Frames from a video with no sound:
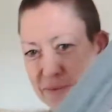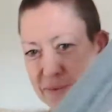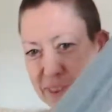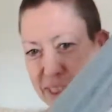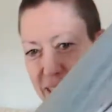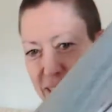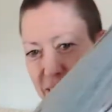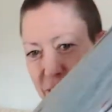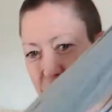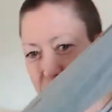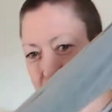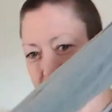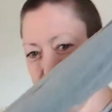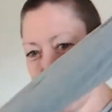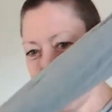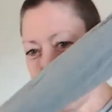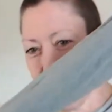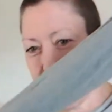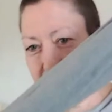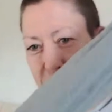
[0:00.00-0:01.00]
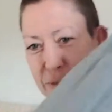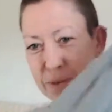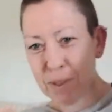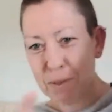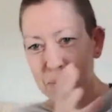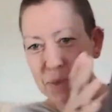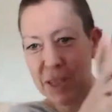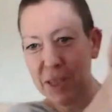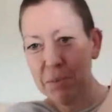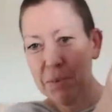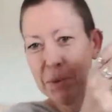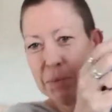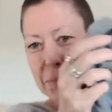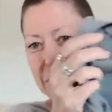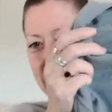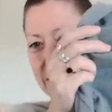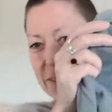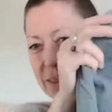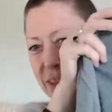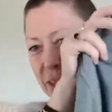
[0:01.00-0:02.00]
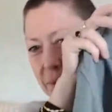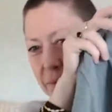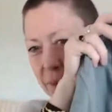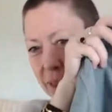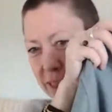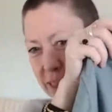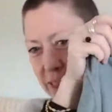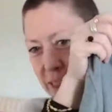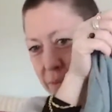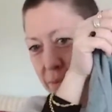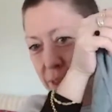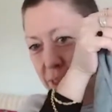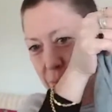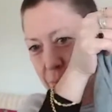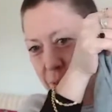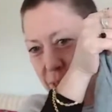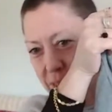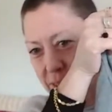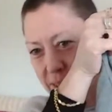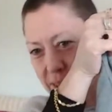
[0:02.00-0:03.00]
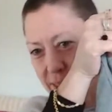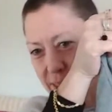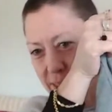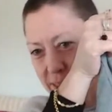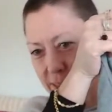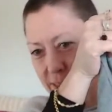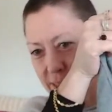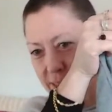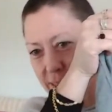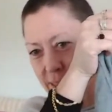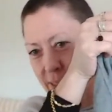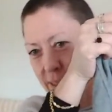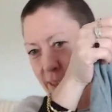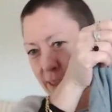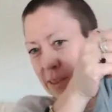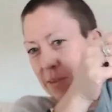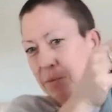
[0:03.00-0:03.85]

10 to 12 pounds maybe back on it. Plus shit, nice big size there.